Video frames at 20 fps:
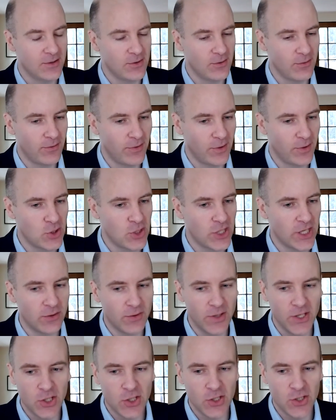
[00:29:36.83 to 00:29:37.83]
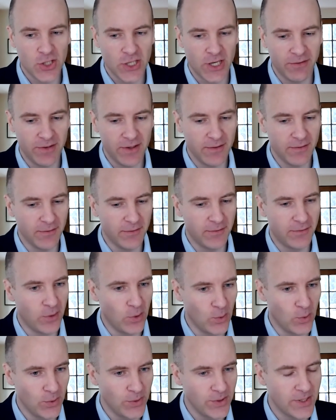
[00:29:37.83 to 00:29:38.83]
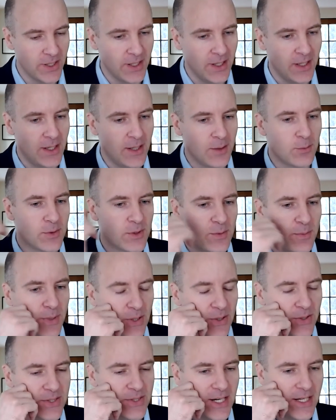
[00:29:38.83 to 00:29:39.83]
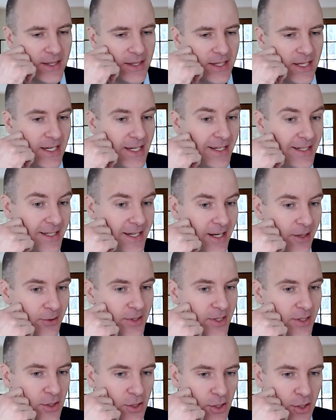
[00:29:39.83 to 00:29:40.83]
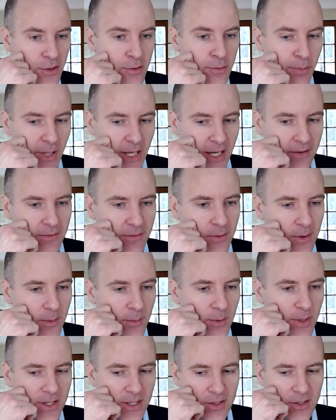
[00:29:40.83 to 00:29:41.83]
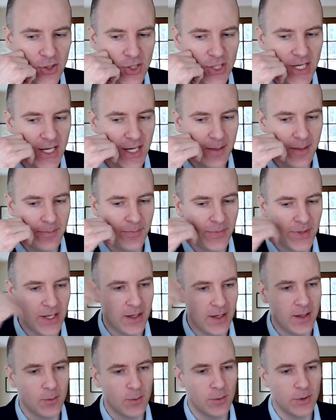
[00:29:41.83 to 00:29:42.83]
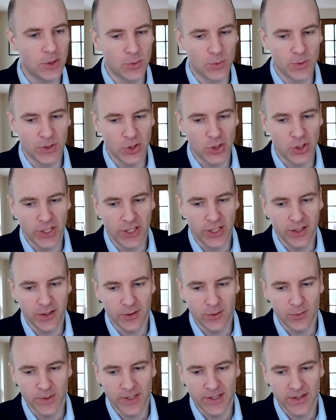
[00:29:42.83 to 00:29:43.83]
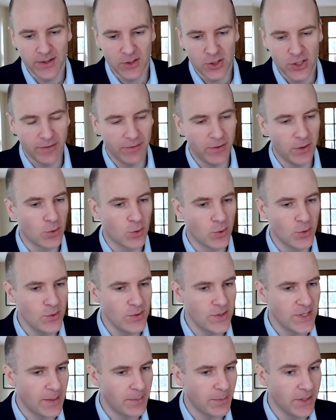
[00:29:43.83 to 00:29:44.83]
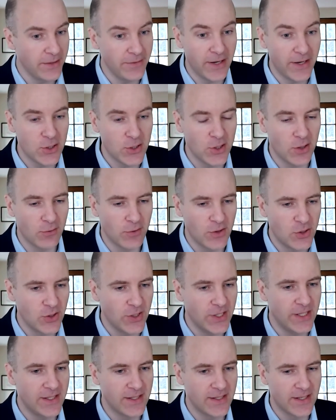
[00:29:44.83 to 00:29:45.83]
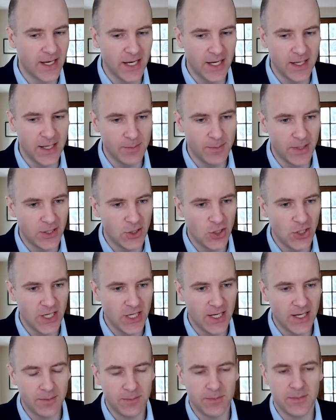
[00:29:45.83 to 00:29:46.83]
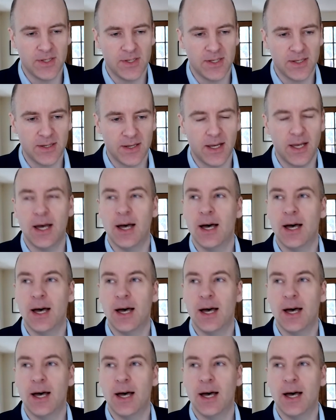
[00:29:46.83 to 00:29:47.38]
First generation Chevy Volt was built on the Delta II platform within GM, which was shared with the Chevy Cruze, I believe actually originally designed by GM's